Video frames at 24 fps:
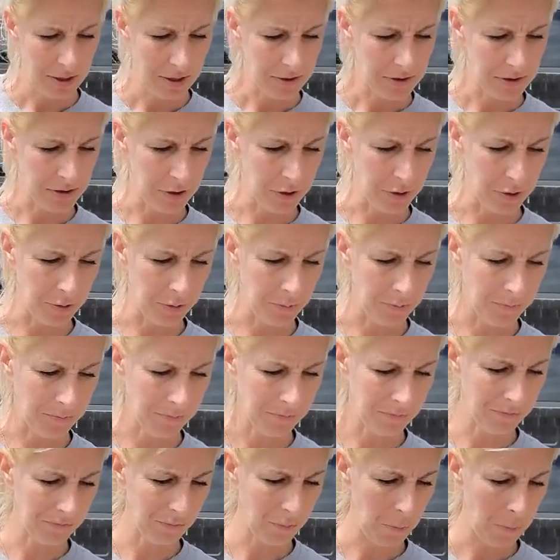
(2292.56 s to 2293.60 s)
So
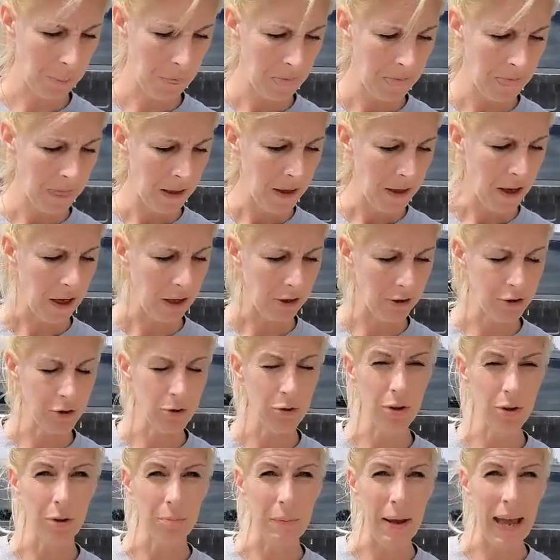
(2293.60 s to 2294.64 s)
I'll do
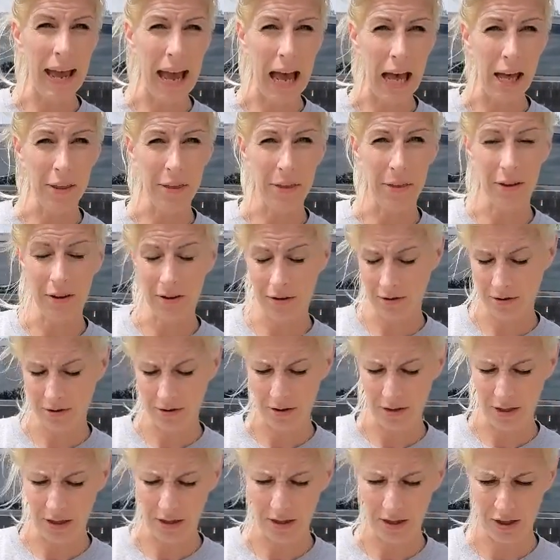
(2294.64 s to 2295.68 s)
the math,
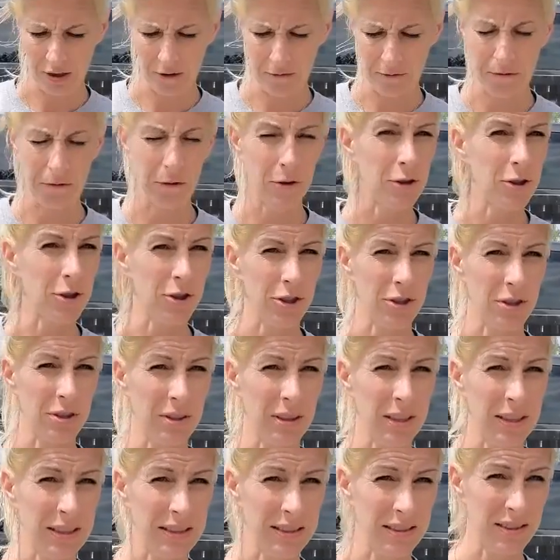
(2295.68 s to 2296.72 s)
the conversion,
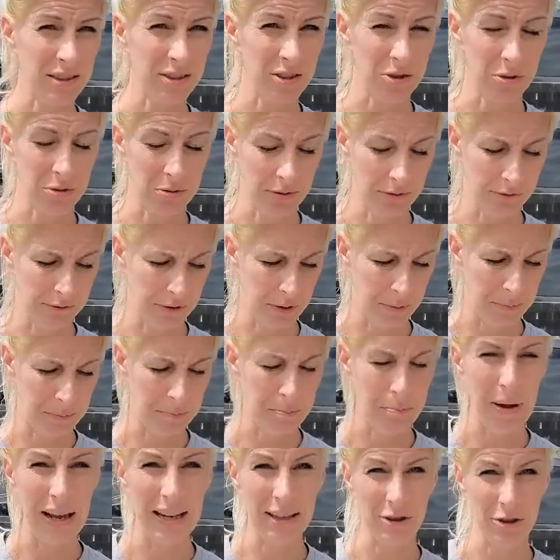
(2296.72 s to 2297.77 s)
because to from
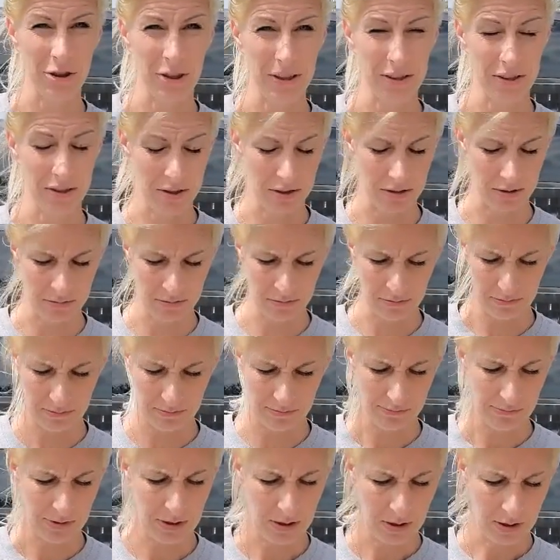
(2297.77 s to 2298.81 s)
metric to
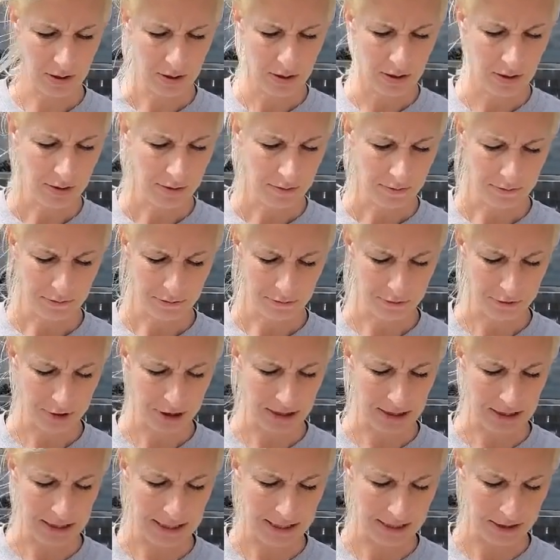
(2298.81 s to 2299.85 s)

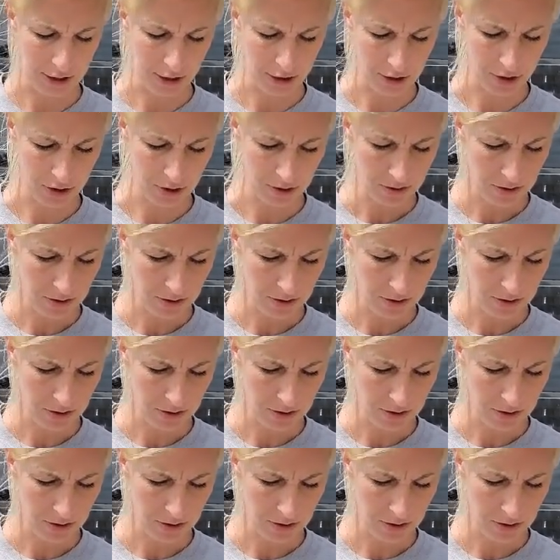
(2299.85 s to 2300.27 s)
friggin' English,